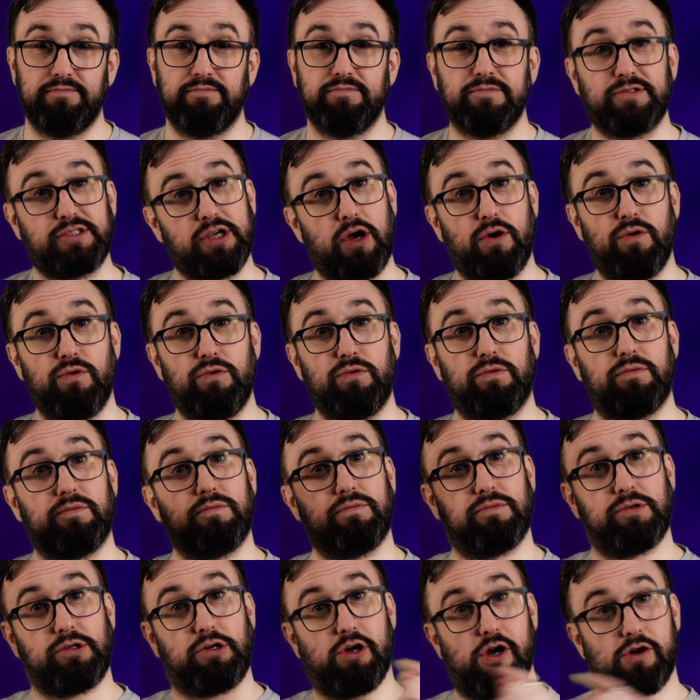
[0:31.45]
So
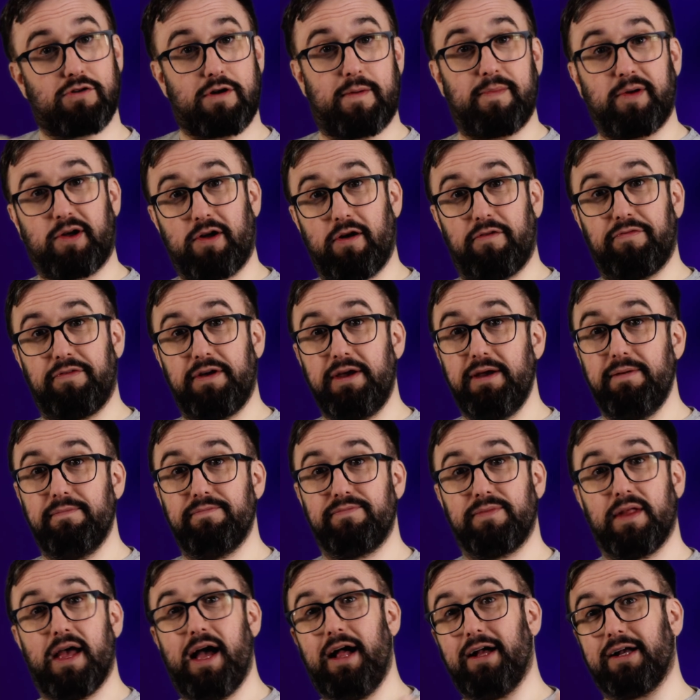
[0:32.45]
go grab a coffee,
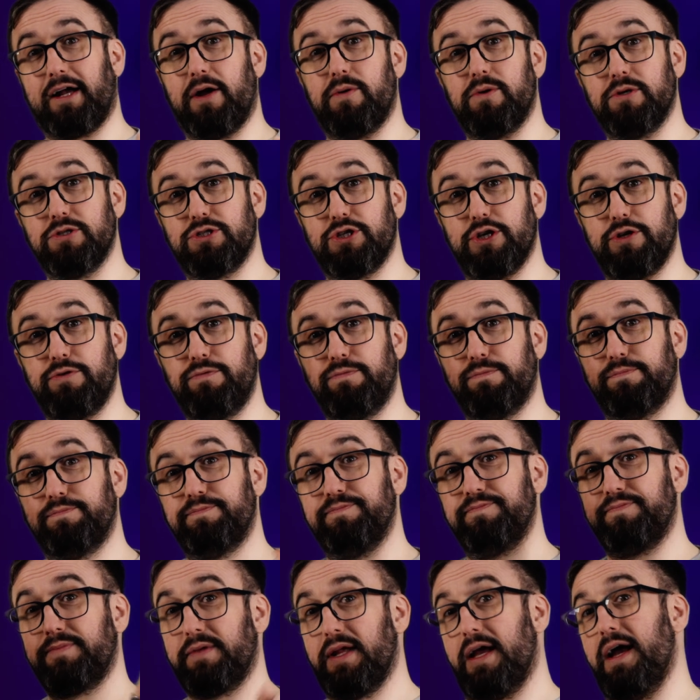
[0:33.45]
I'll get one too,
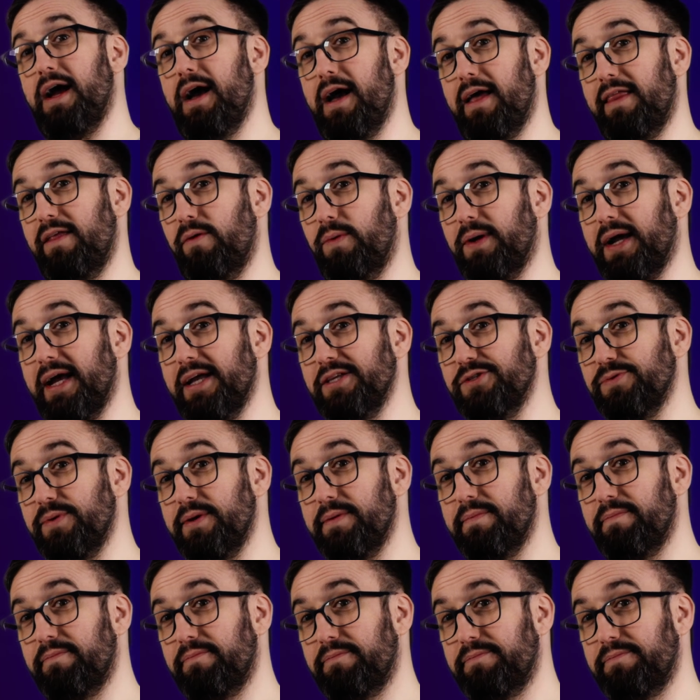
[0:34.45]
and then we'll get into it.